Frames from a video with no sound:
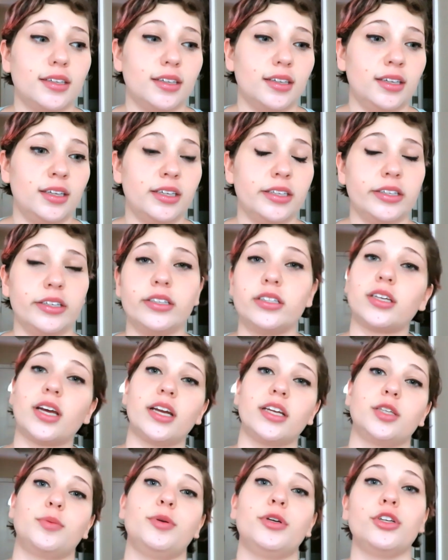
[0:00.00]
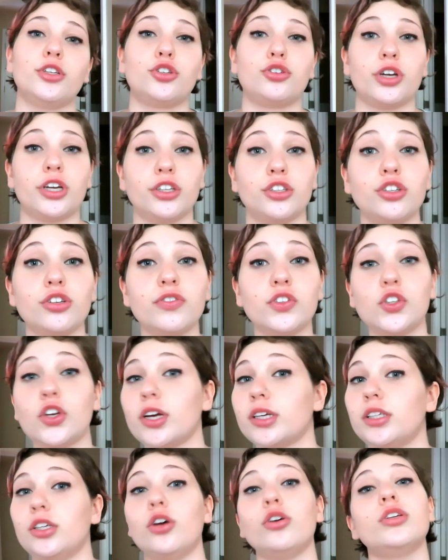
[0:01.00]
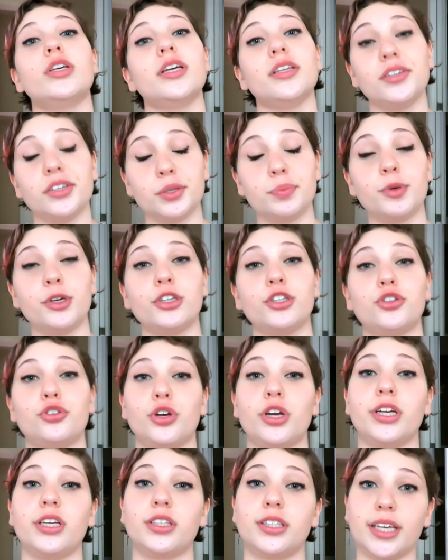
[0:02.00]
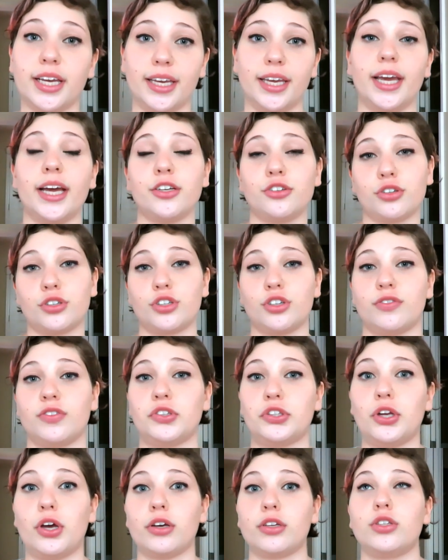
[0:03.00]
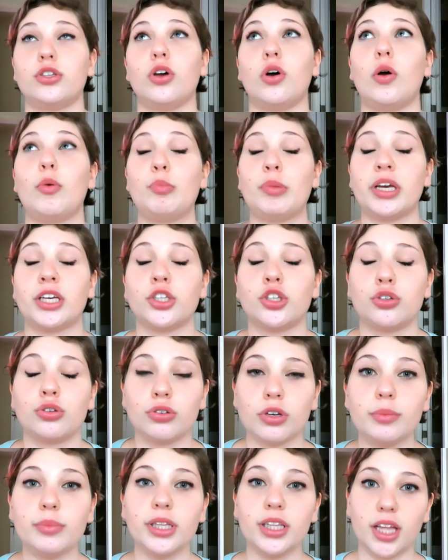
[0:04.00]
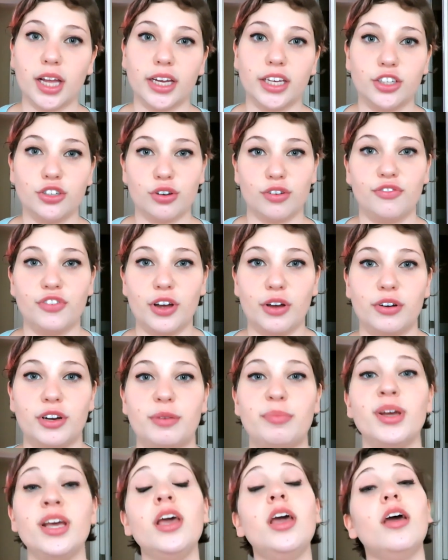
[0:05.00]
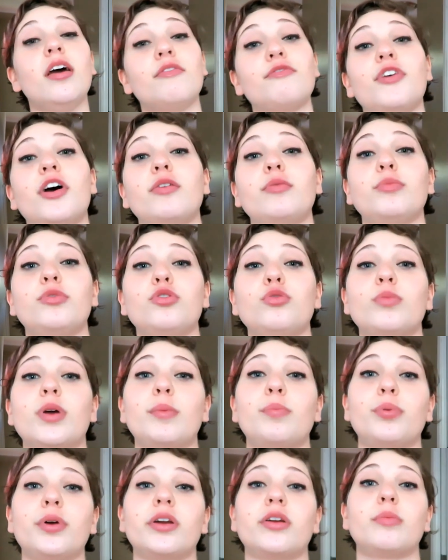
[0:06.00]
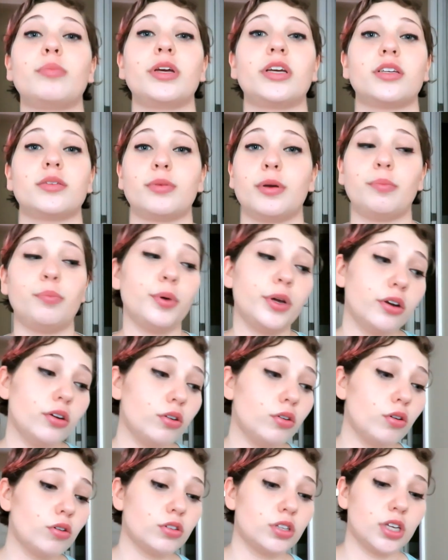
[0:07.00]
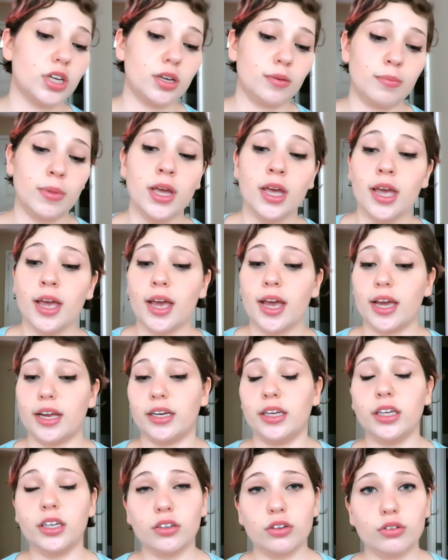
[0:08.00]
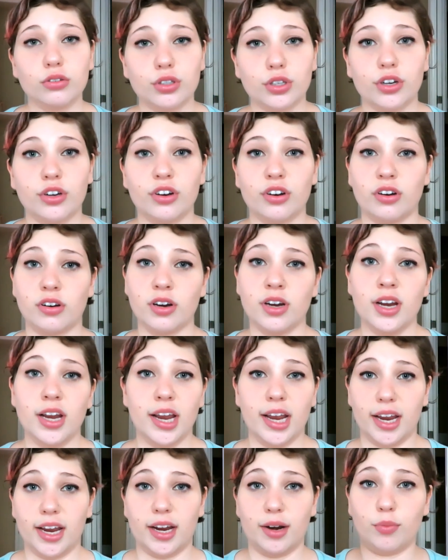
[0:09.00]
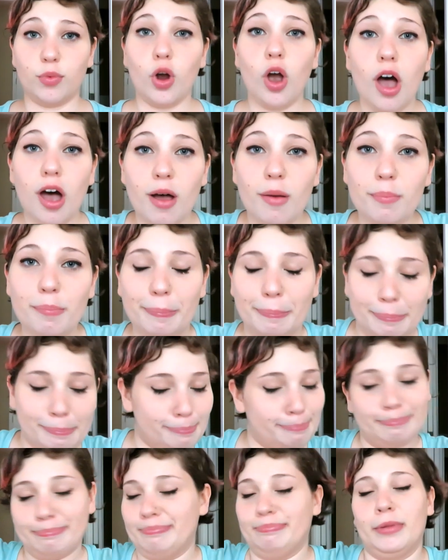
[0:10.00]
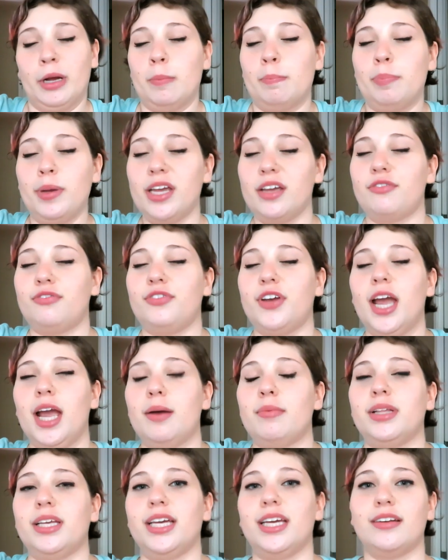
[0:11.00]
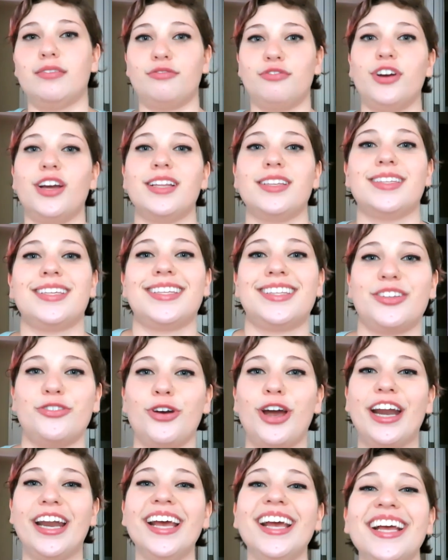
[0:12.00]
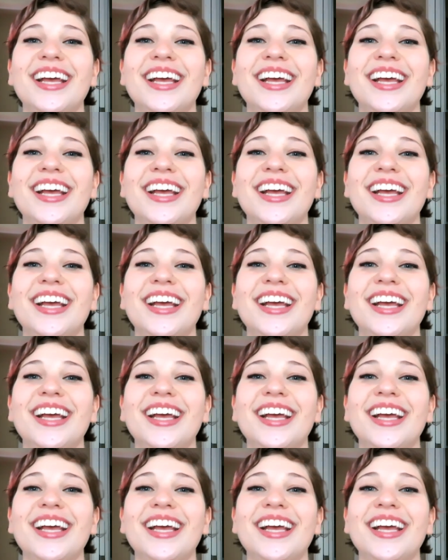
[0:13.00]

he's got experience training service dogs. He also has experience training psychiatric service dogs. So I'm extremely lucky to have found him. and found him through my breeder because my breeder knows him and he knows her and we're all a big family and friends. It's great.